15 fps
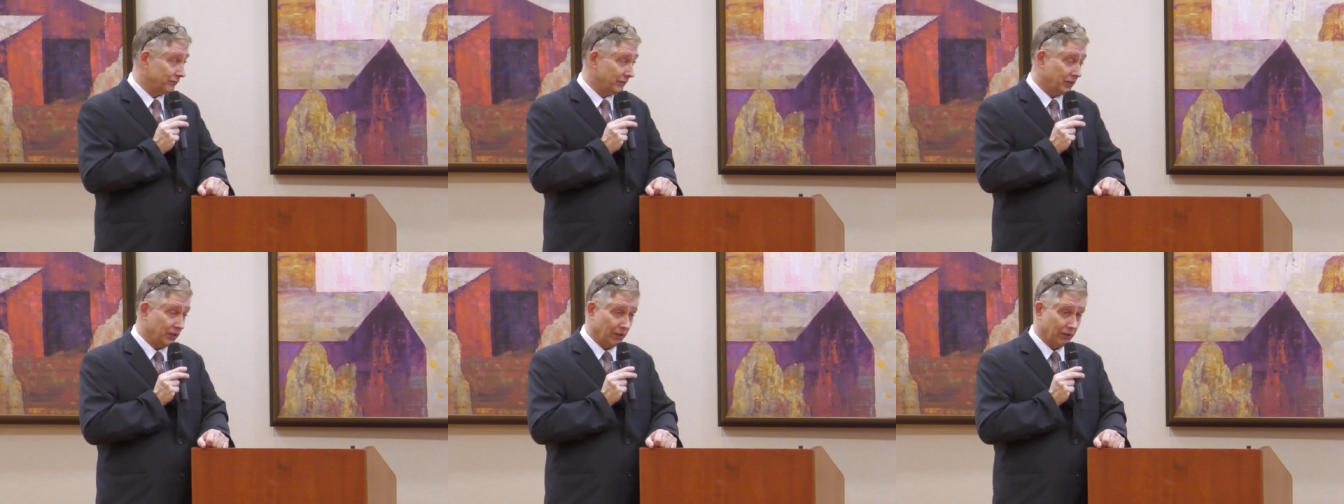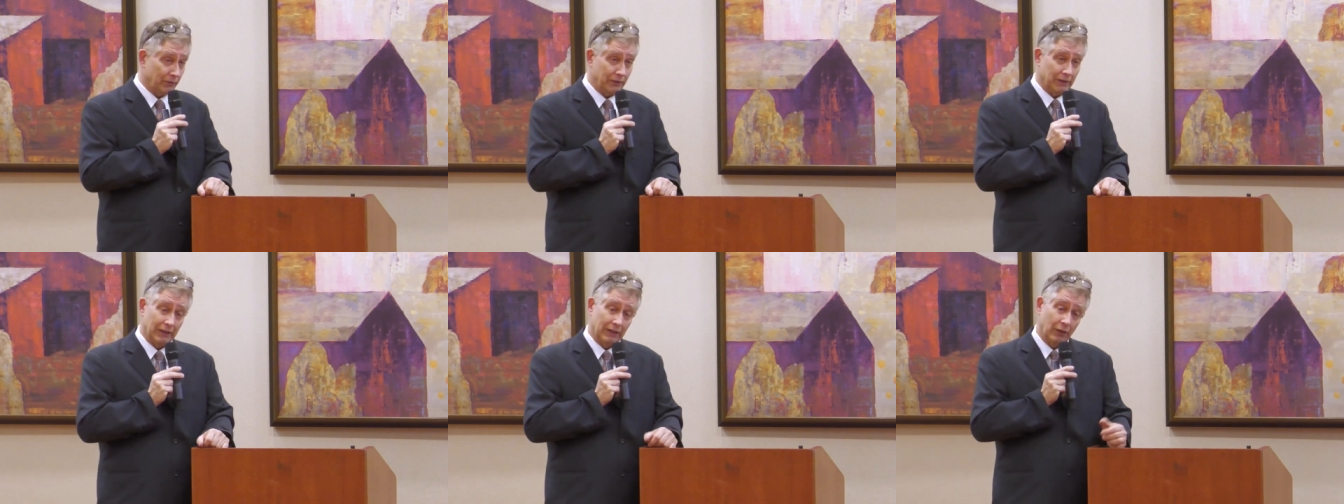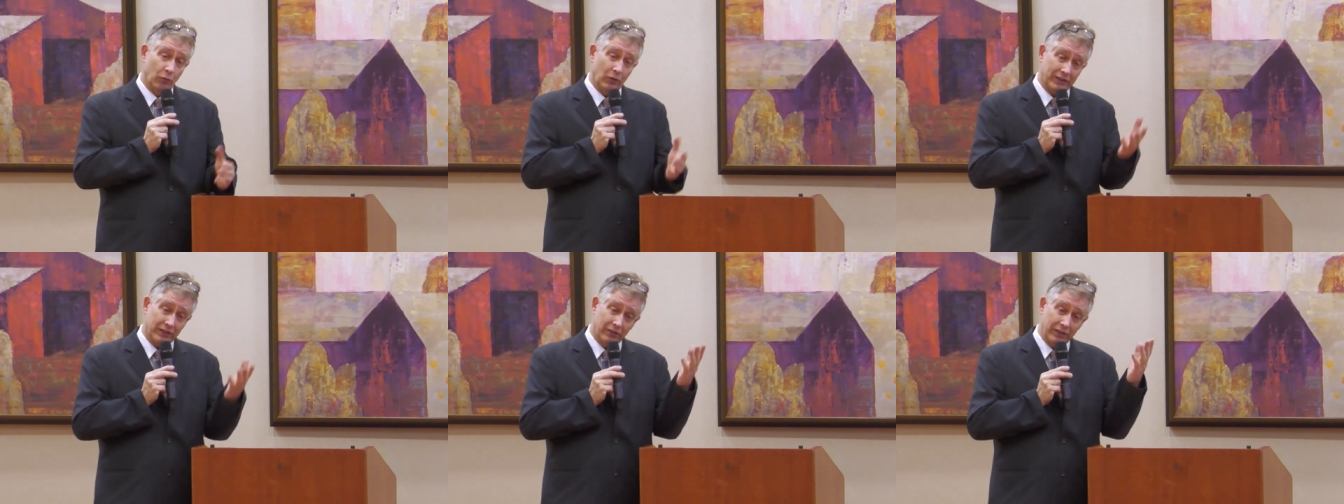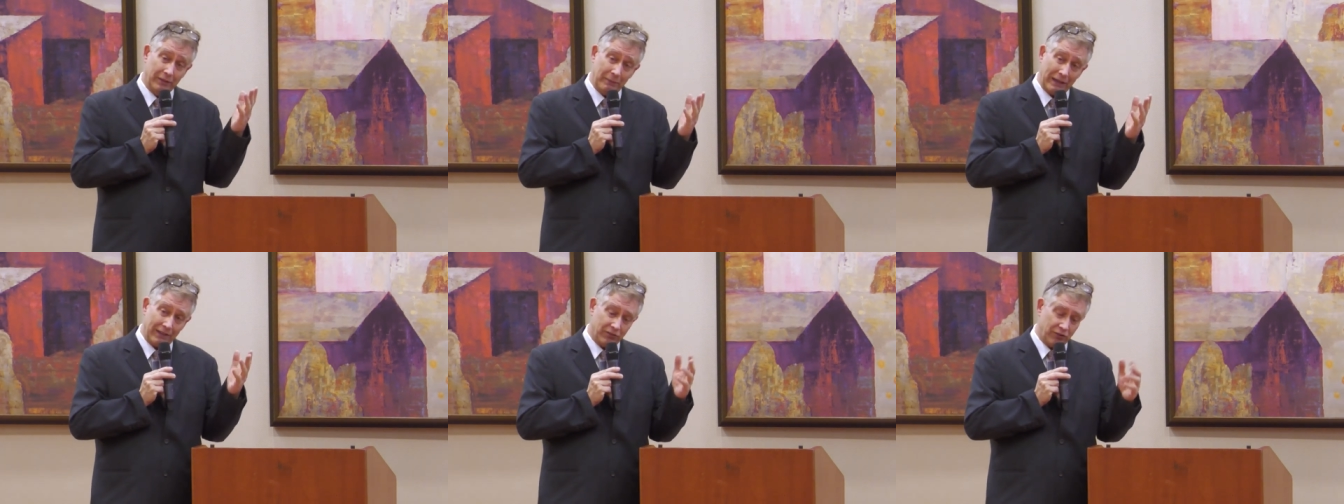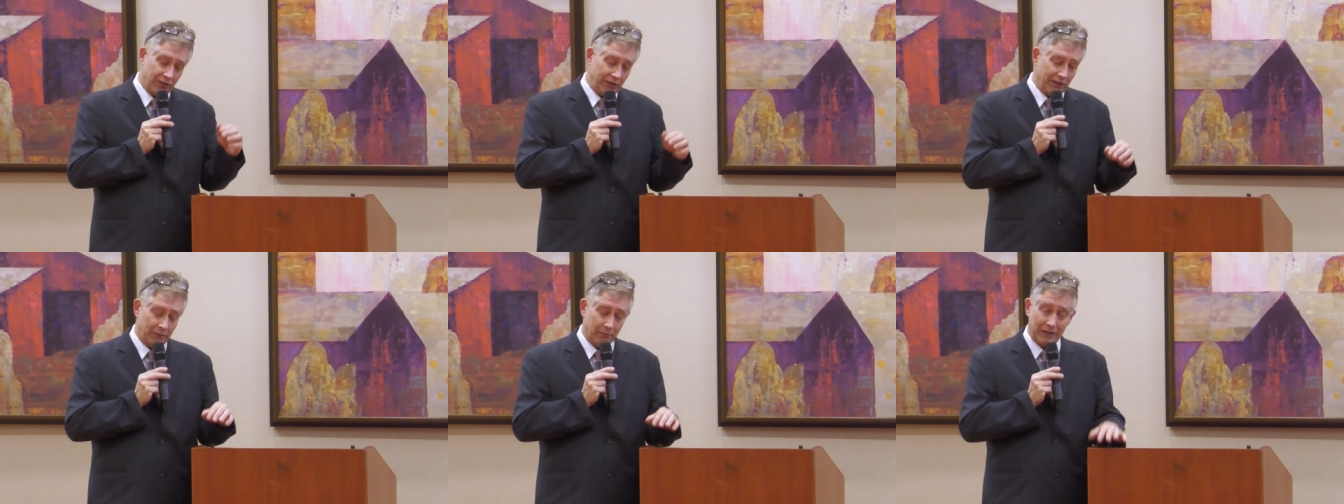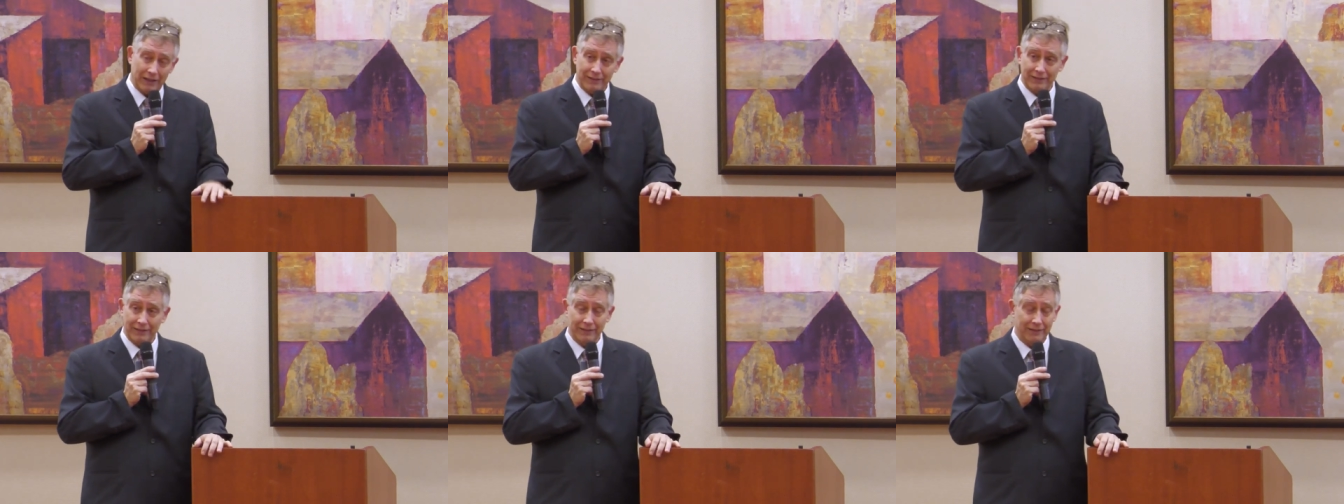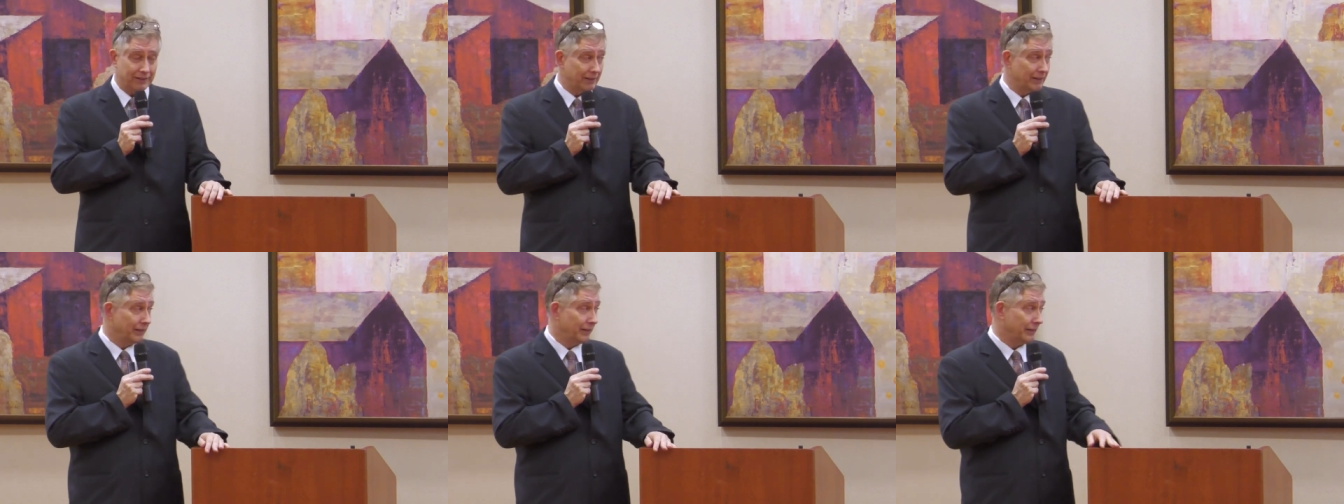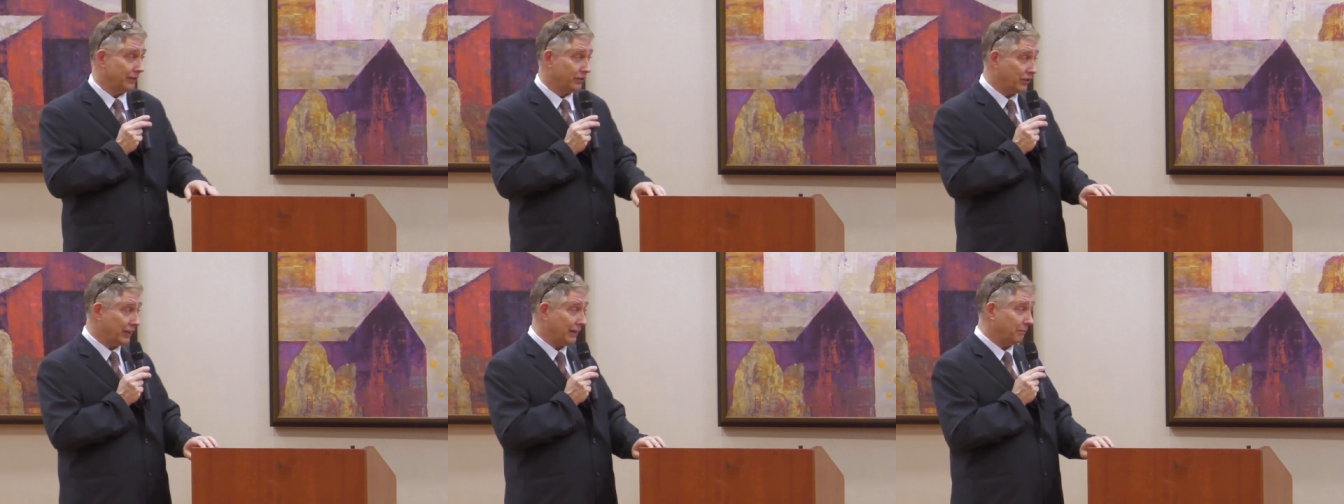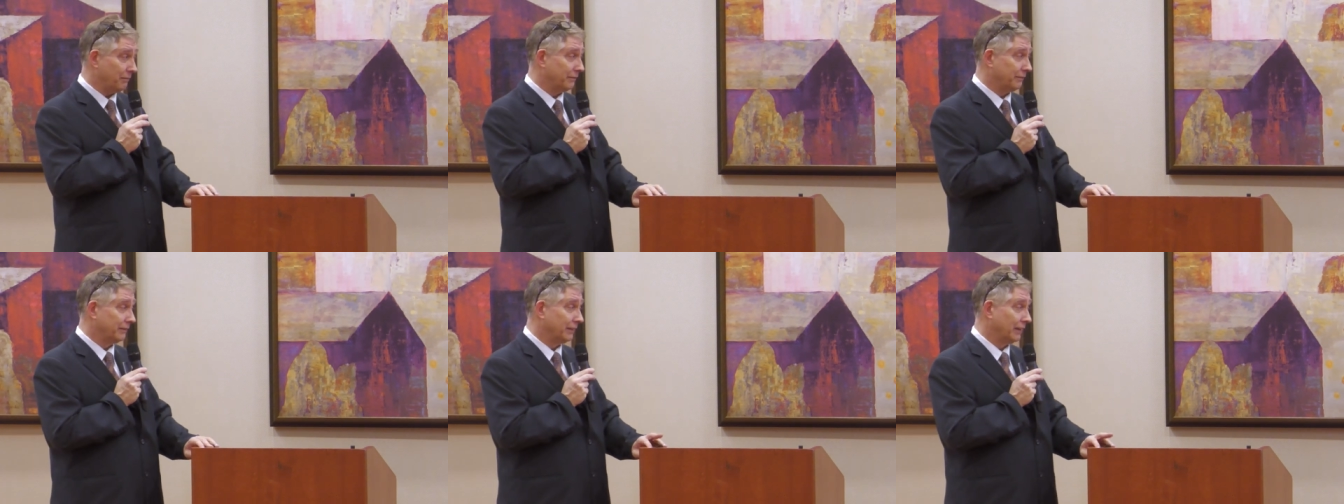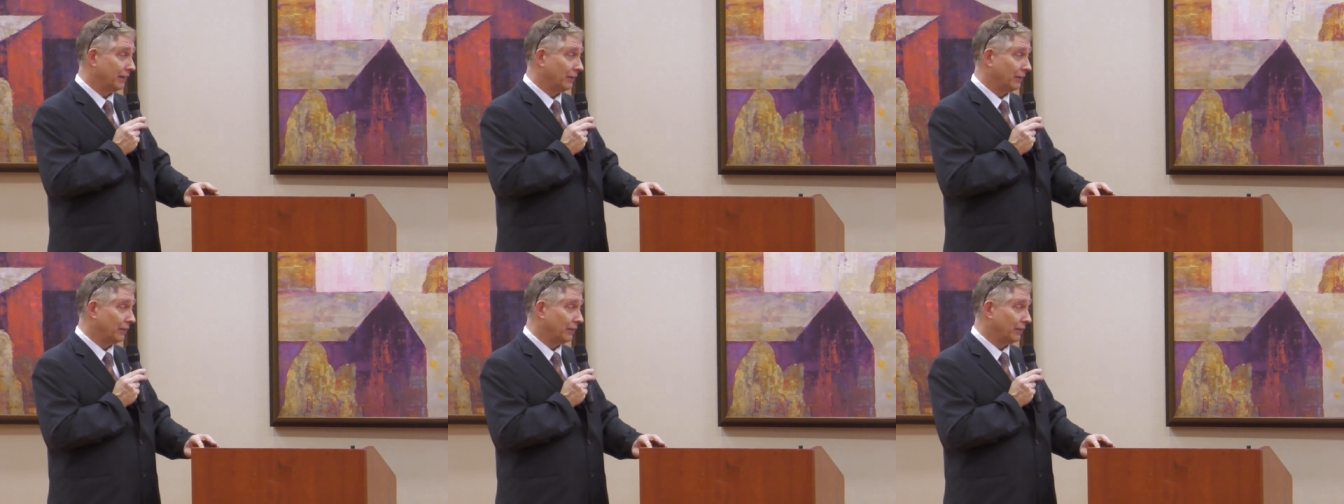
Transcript: So what's good about generic medicines? They're cheap.